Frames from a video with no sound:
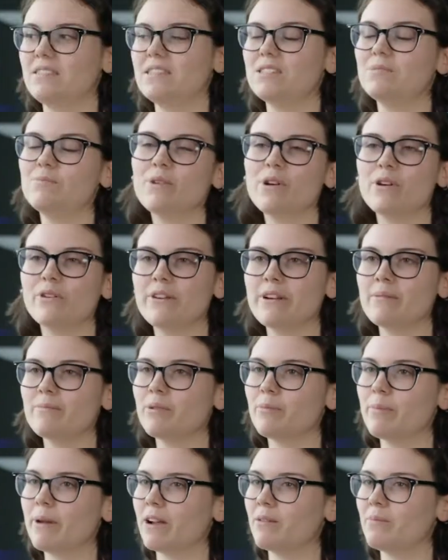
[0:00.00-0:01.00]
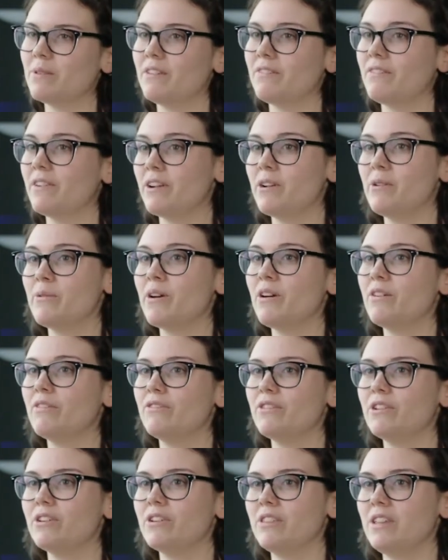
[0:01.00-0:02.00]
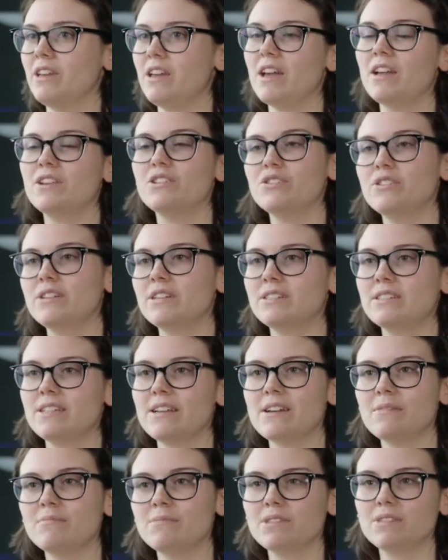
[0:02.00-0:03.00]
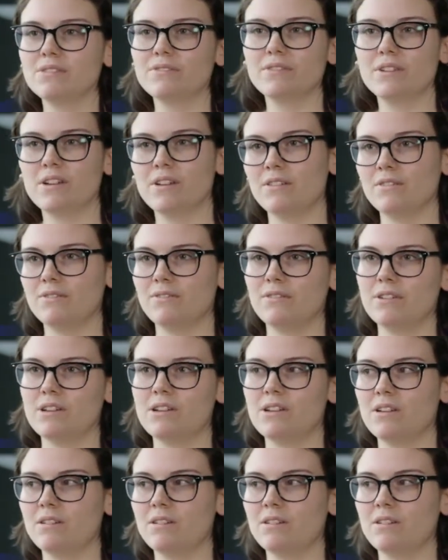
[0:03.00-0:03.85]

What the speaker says: This program prepared me very well for the entry exams of